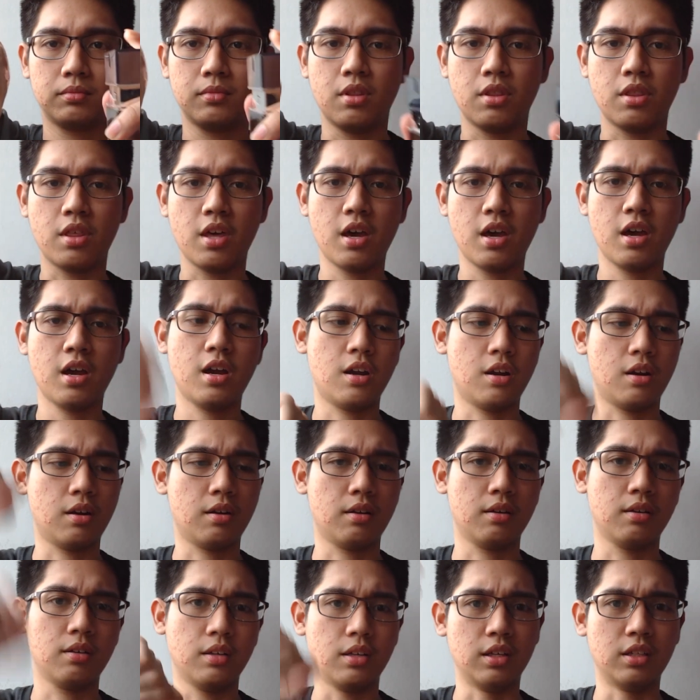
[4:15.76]
There,
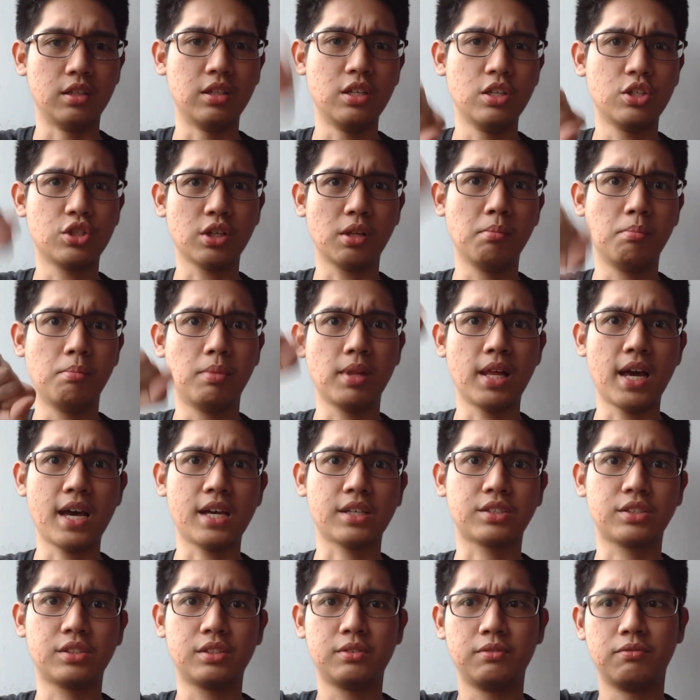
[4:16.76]
initial
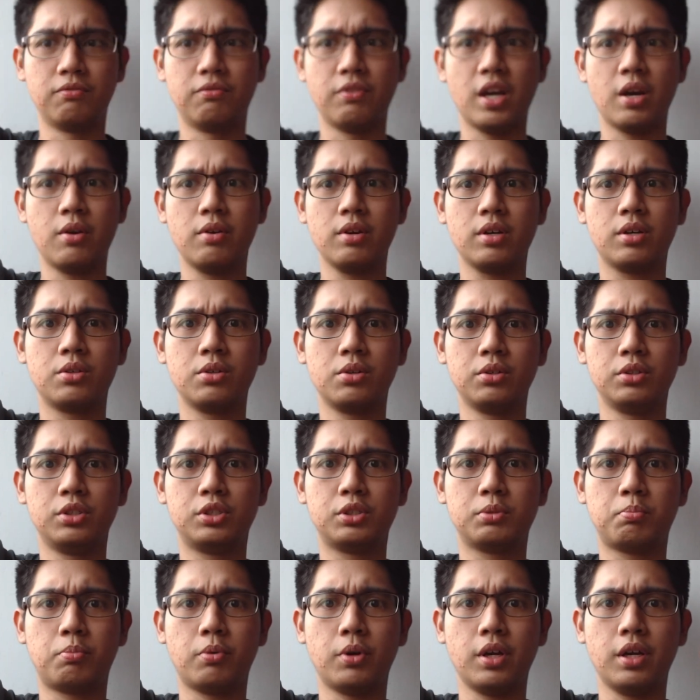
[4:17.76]
blast. Very good
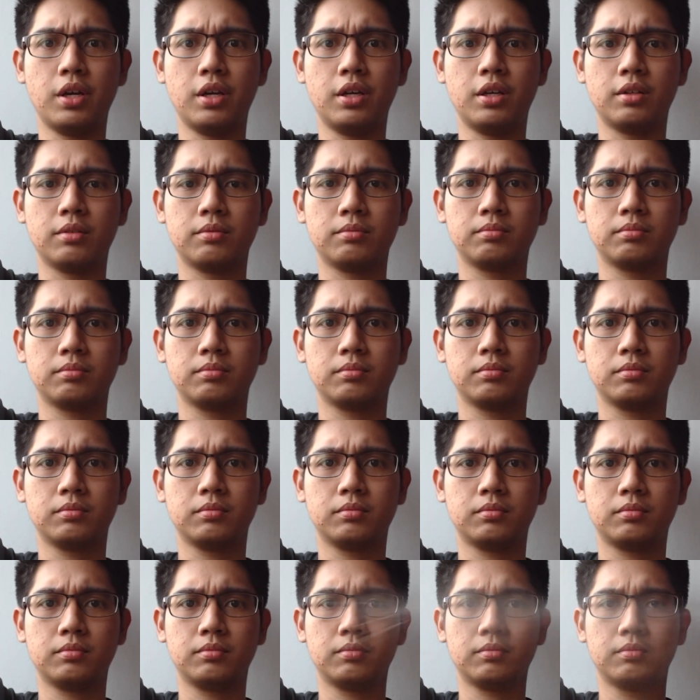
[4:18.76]
spray.
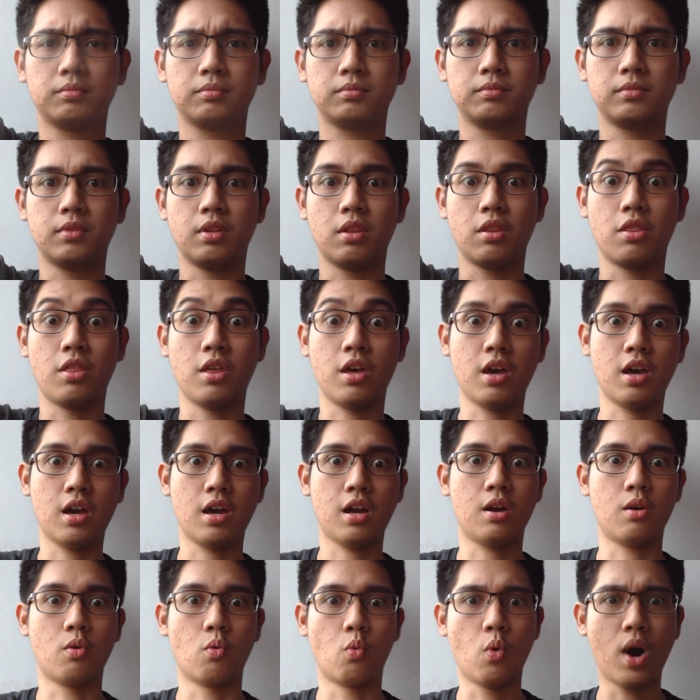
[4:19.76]

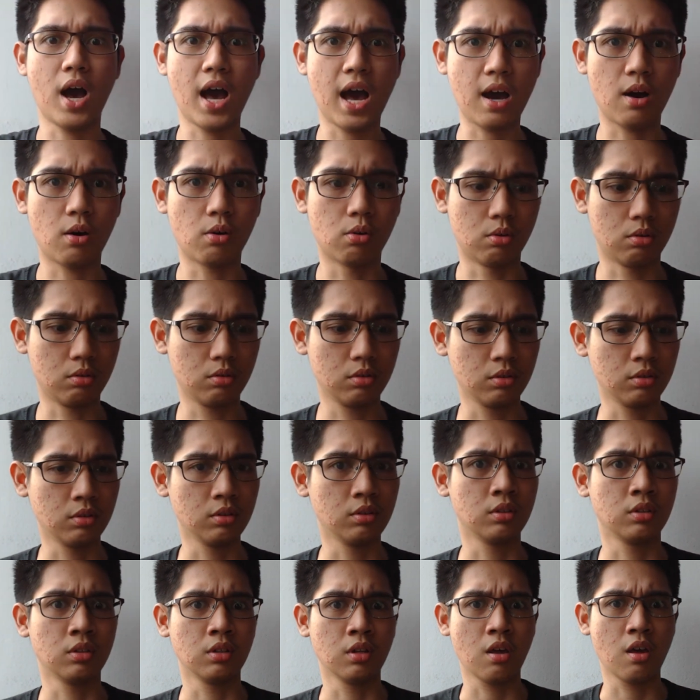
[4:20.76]
There, wow.
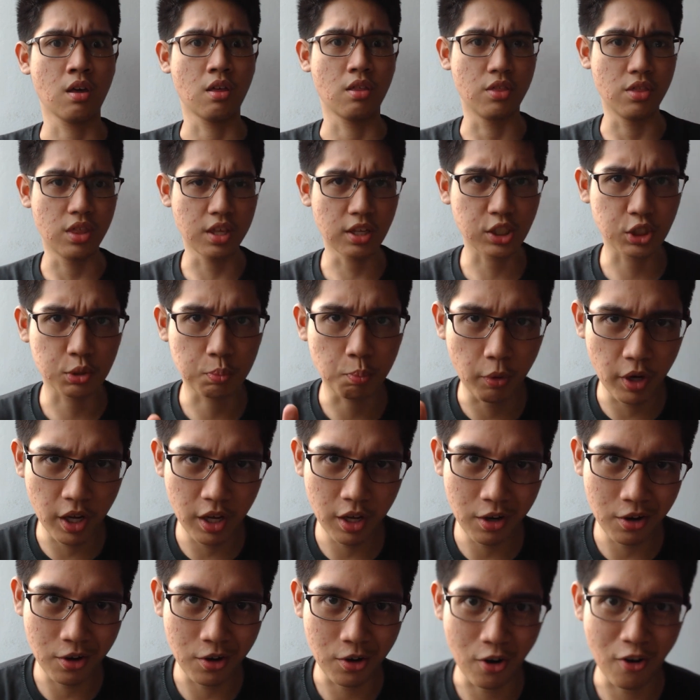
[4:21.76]
The
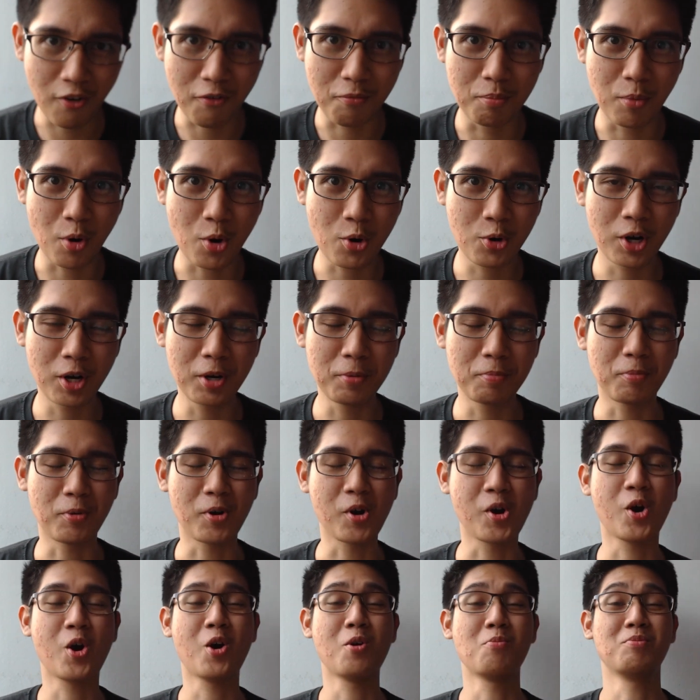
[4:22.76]
sprayer of Bogart
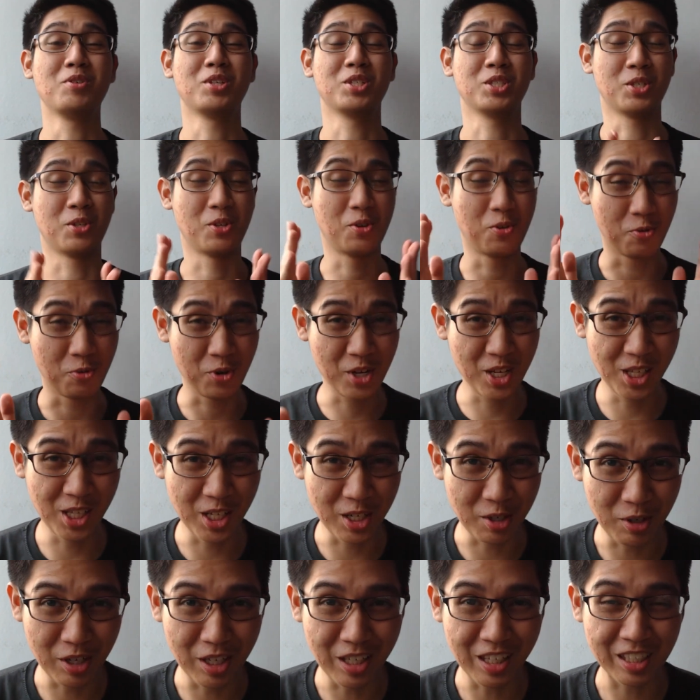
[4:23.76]
pour Homme is
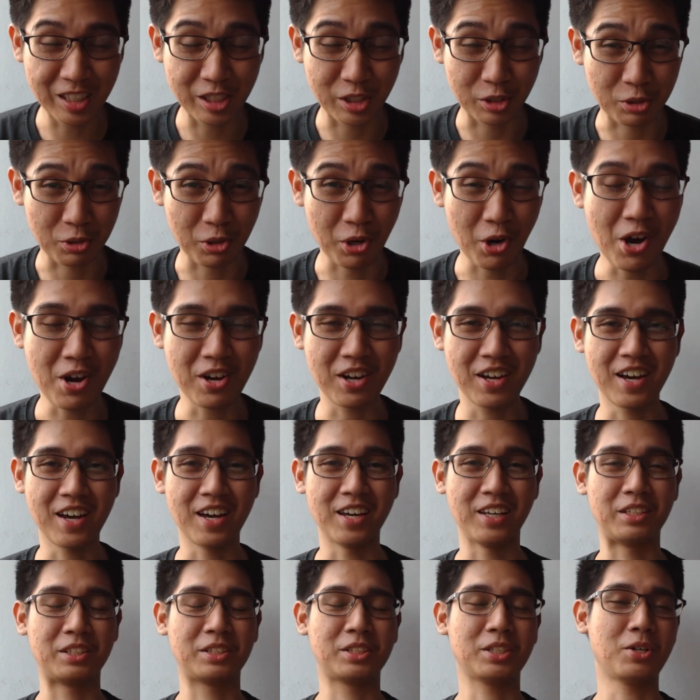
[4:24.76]
really strong,
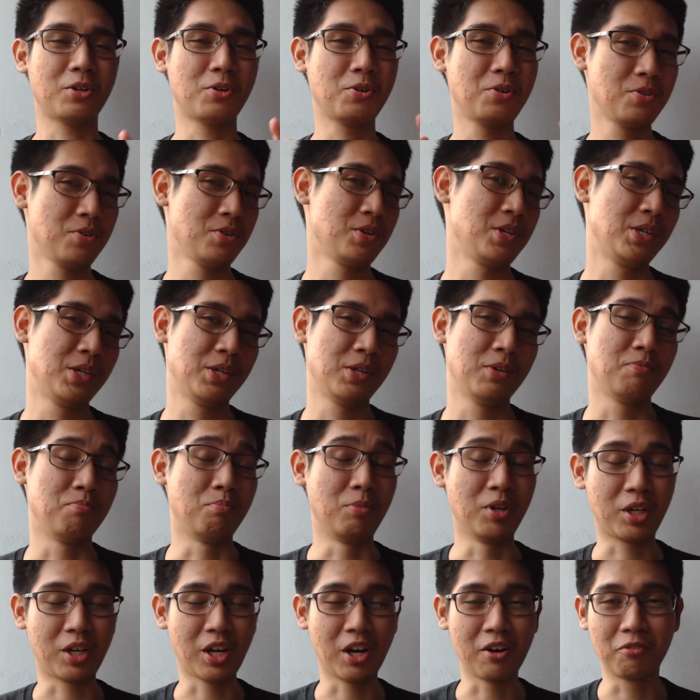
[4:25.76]
guys. So
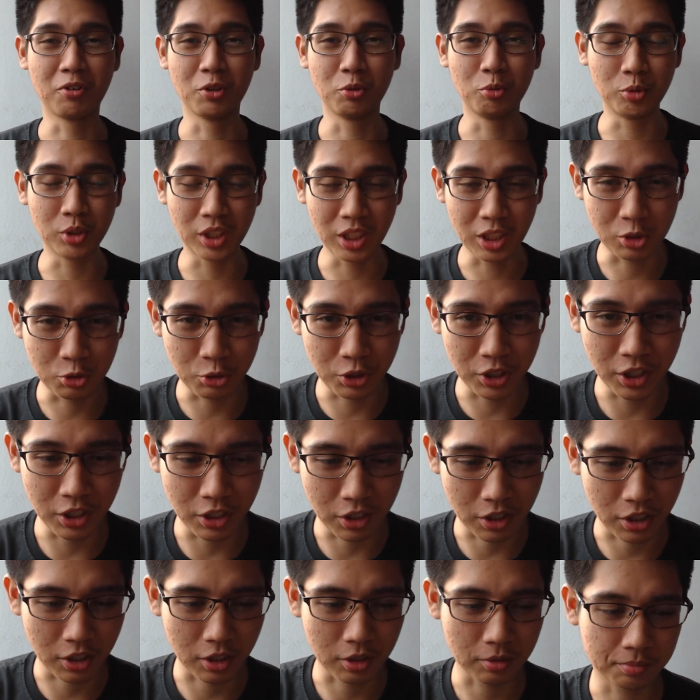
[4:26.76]
be careful with the
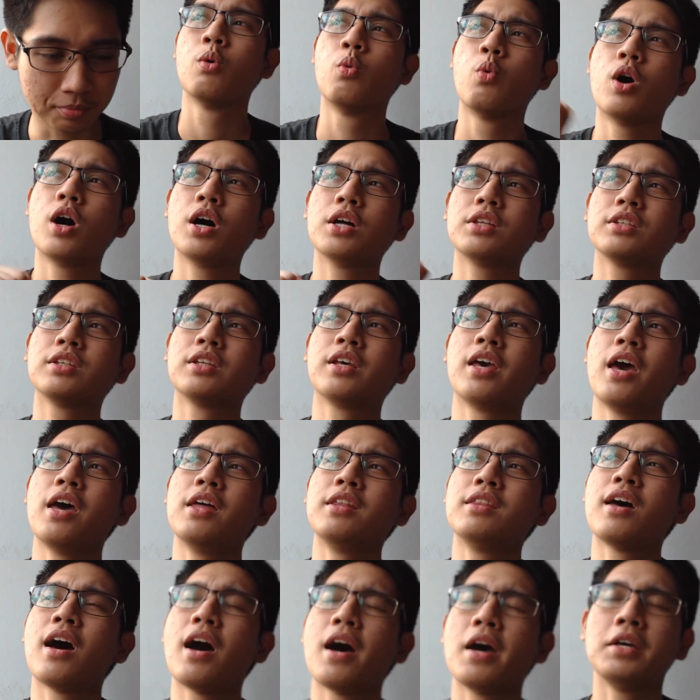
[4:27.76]
trigger. What
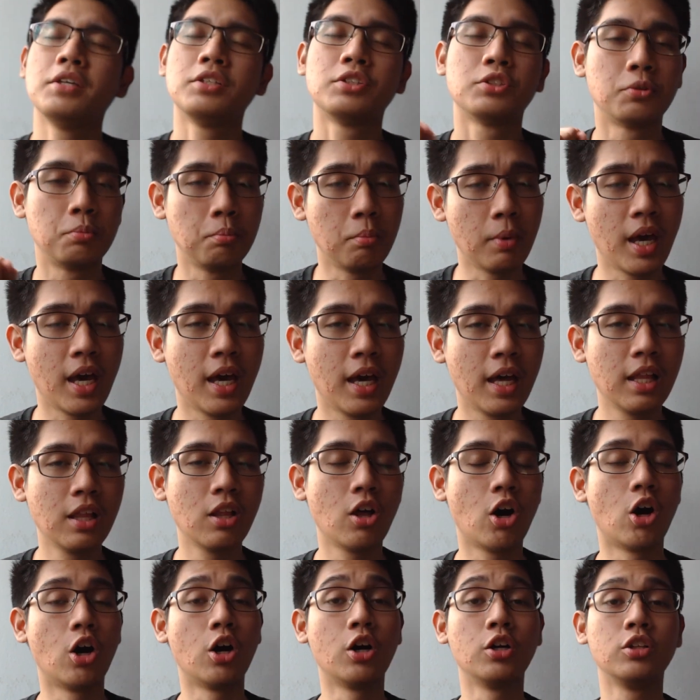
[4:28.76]
can I
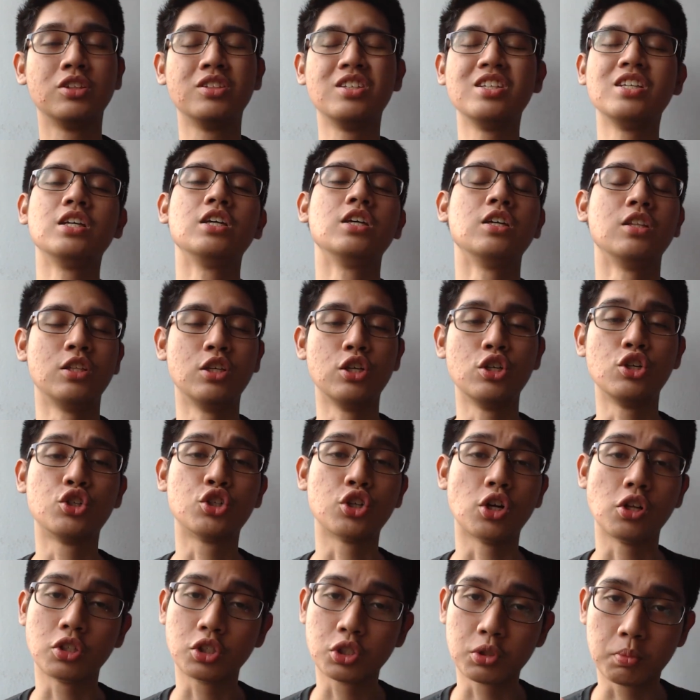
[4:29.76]
smell on the
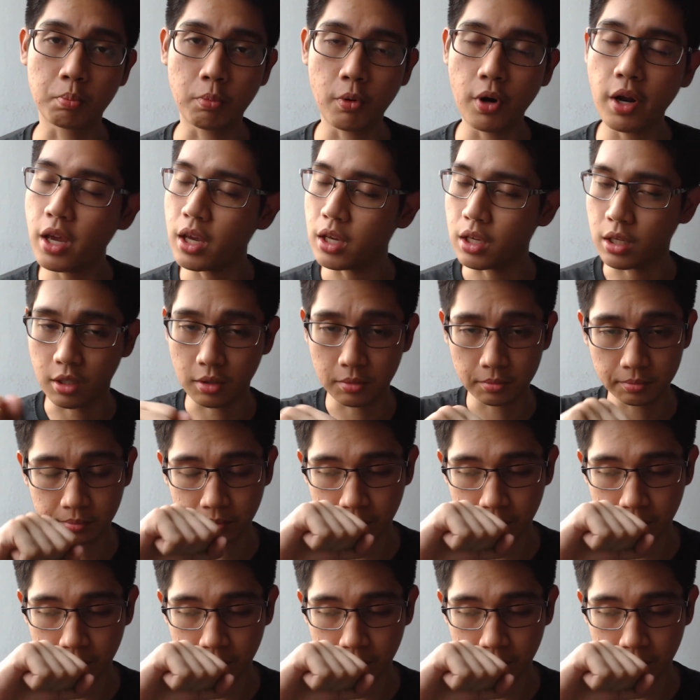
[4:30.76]
initial spray?